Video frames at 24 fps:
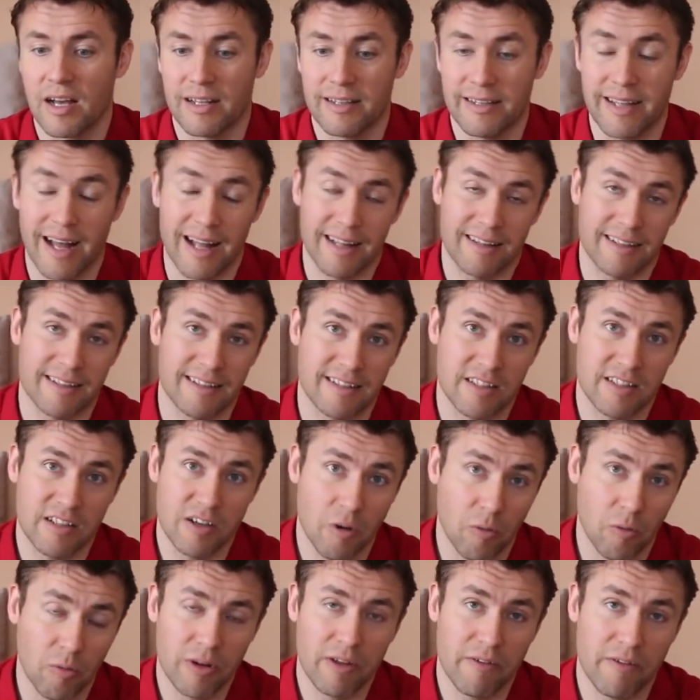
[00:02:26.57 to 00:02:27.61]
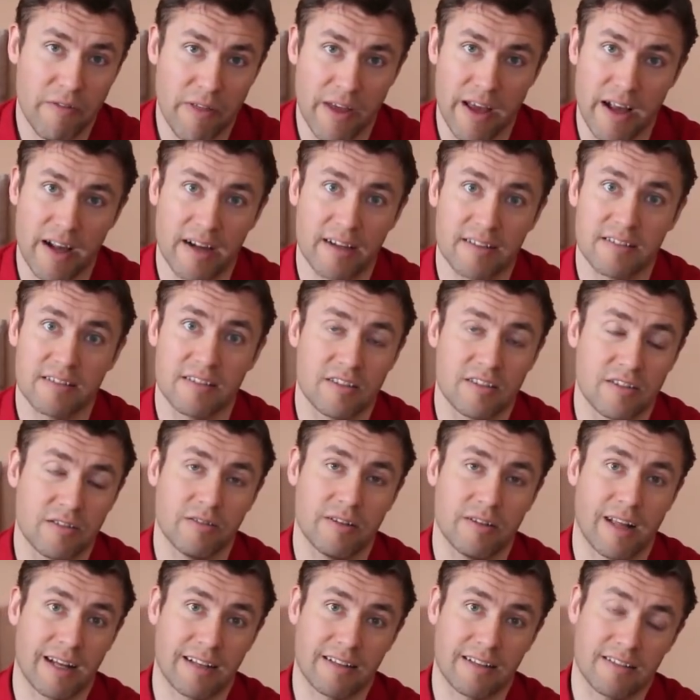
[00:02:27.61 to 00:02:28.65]
That is the only thing
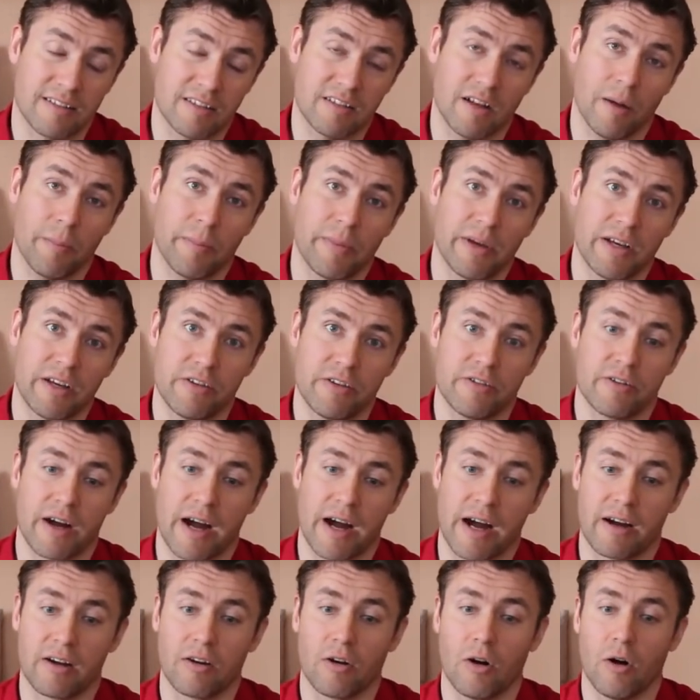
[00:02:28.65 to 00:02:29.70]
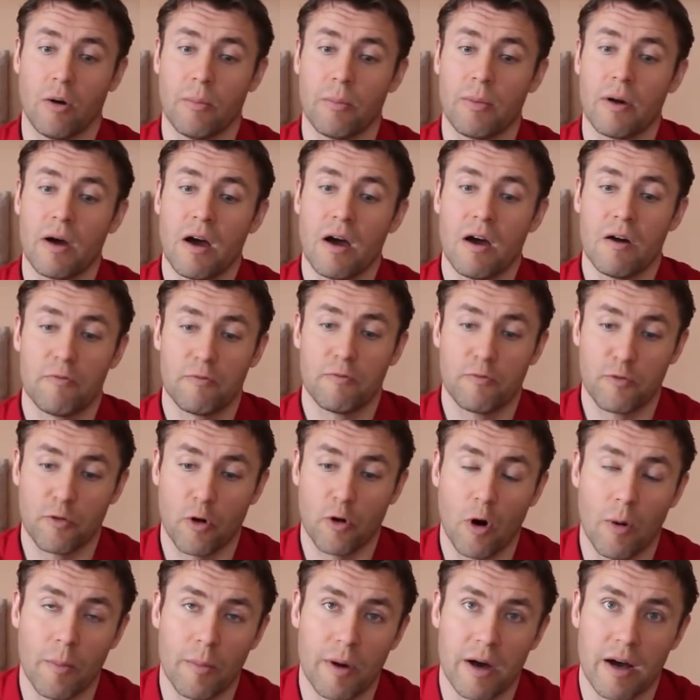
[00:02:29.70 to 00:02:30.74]
st that stopping Jurgen Klopp
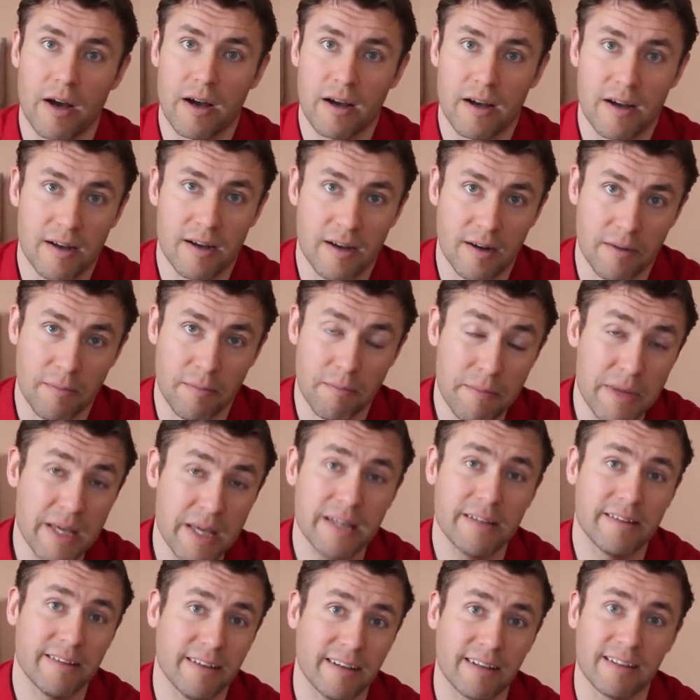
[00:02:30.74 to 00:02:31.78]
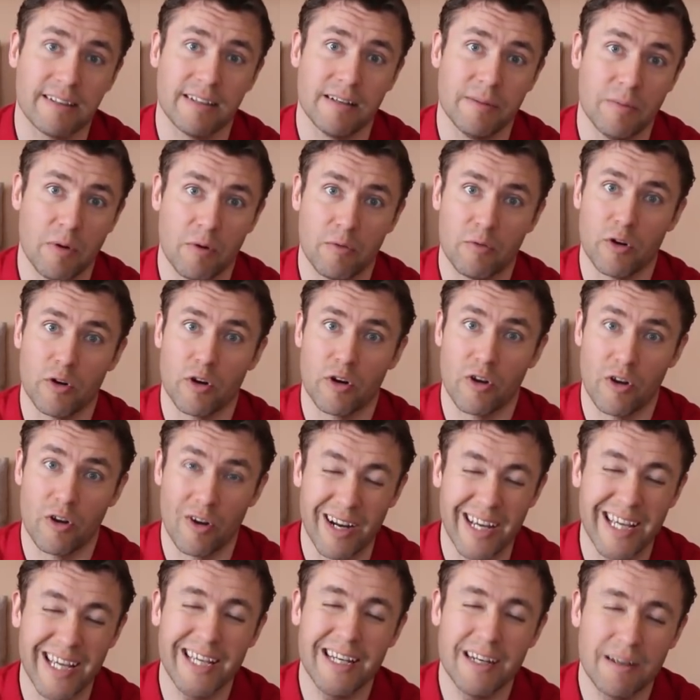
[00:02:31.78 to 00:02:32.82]
from uh, meeting Timo
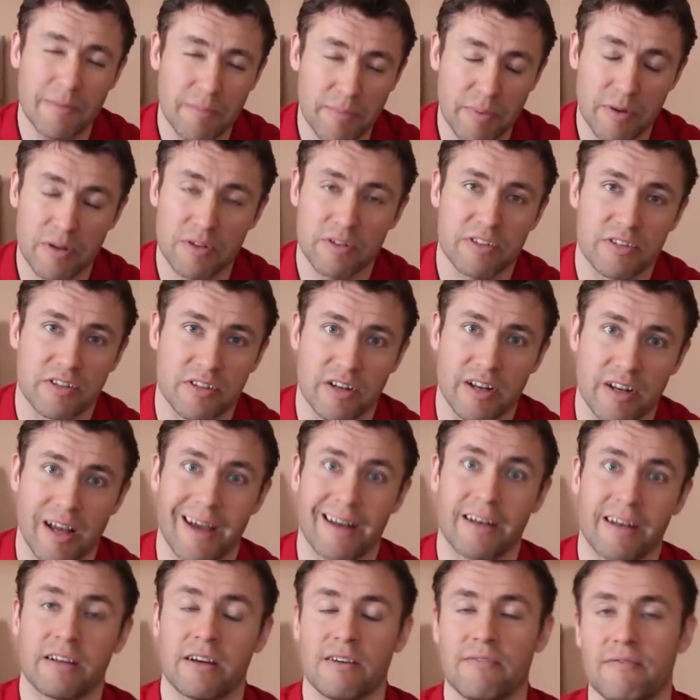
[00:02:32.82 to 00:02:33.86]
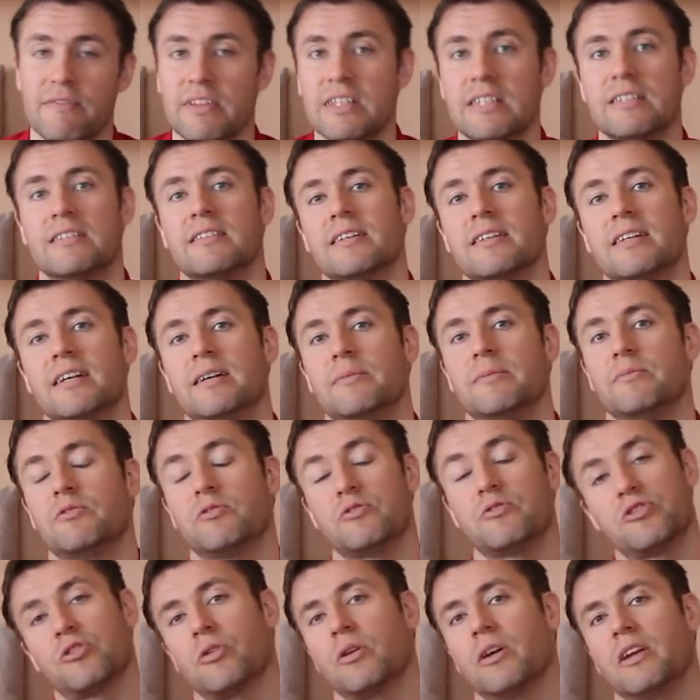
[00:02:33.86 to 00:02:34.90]
Werner in person and convincing him
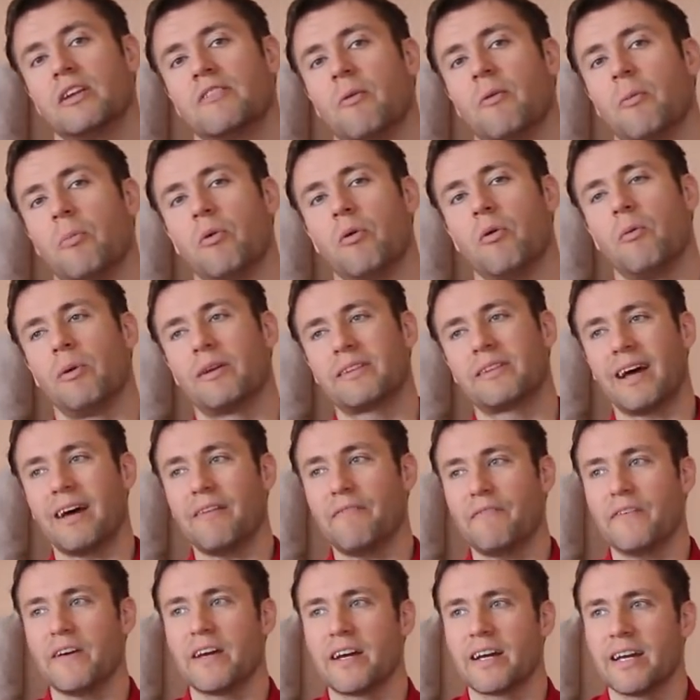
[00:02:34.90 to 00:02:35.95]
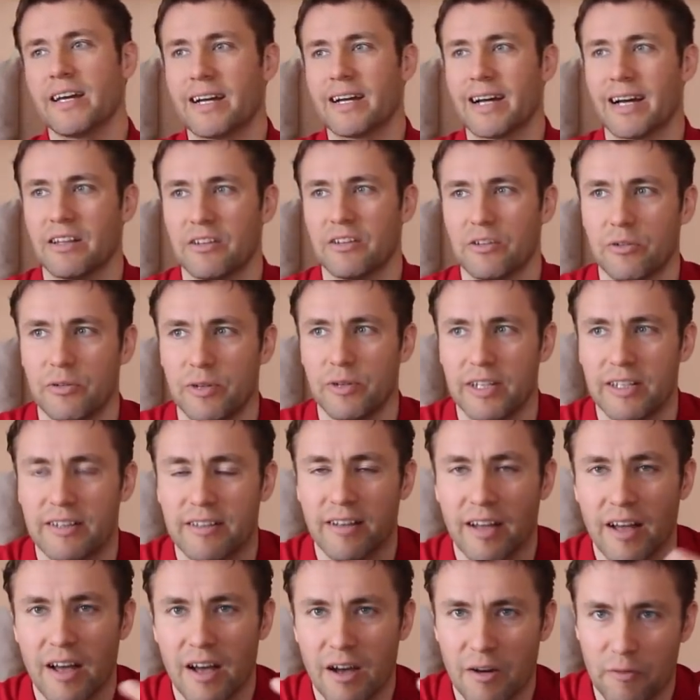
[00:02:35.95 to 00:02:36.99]
to join Liverpool, but I think he can do
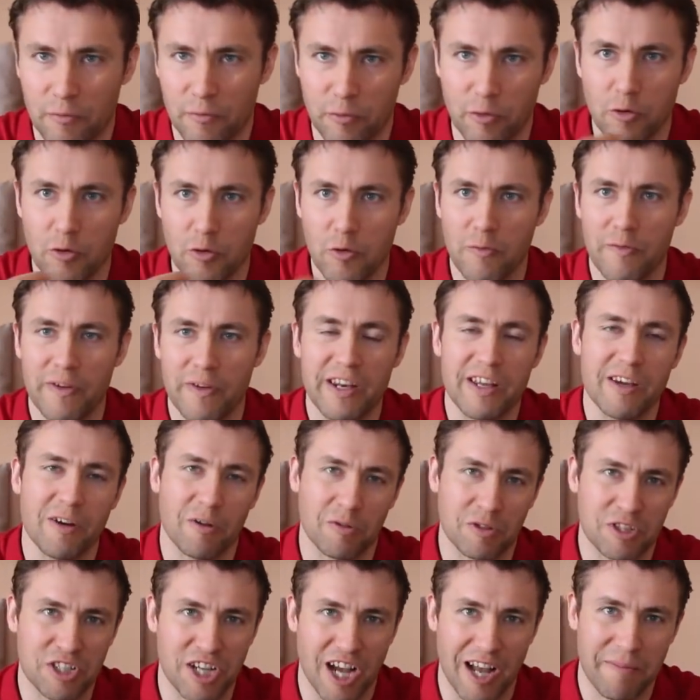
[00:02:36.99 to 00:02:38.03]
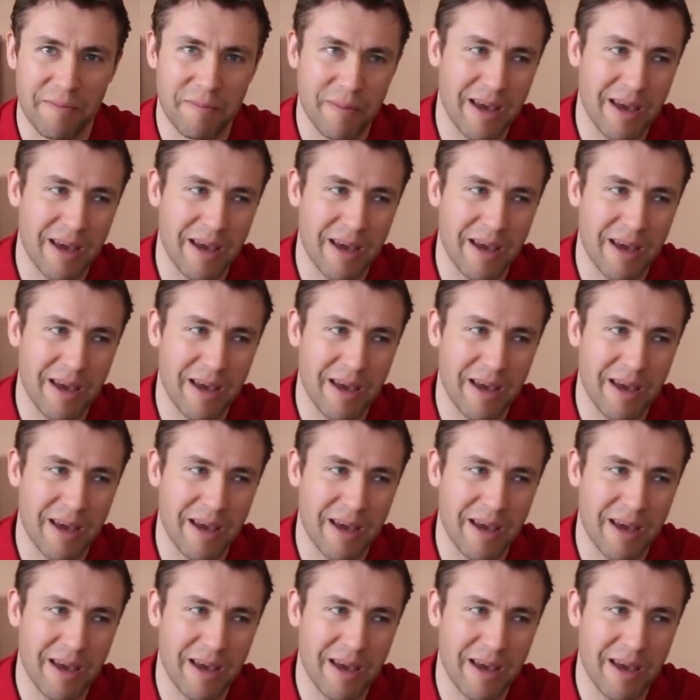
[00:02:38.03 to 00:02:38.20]
it through video chat.